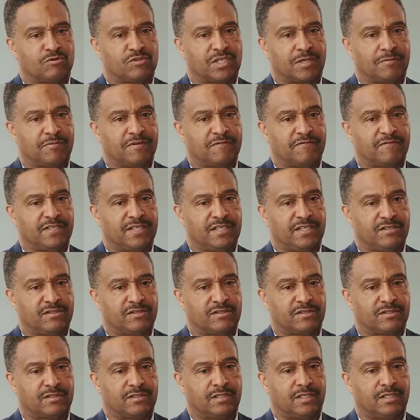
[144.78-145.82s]
Some of
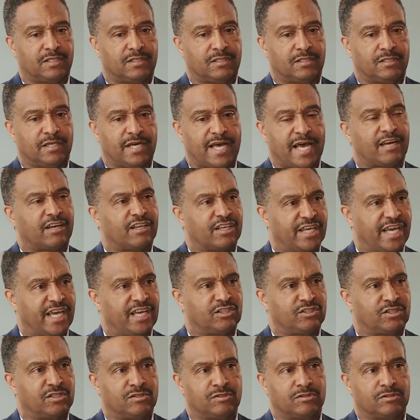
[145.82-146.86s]
these uh,
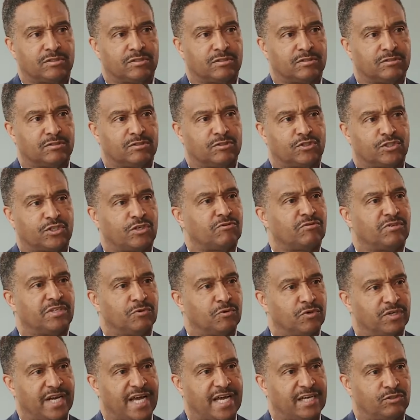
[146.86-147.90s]
allegations certainly
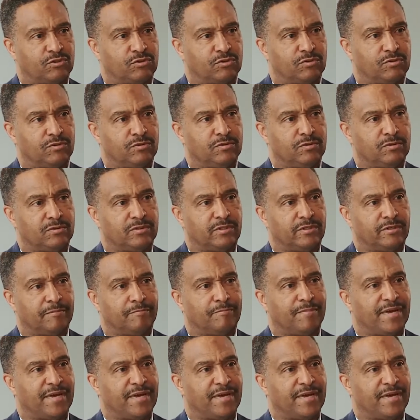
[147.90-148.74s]
were not true. They're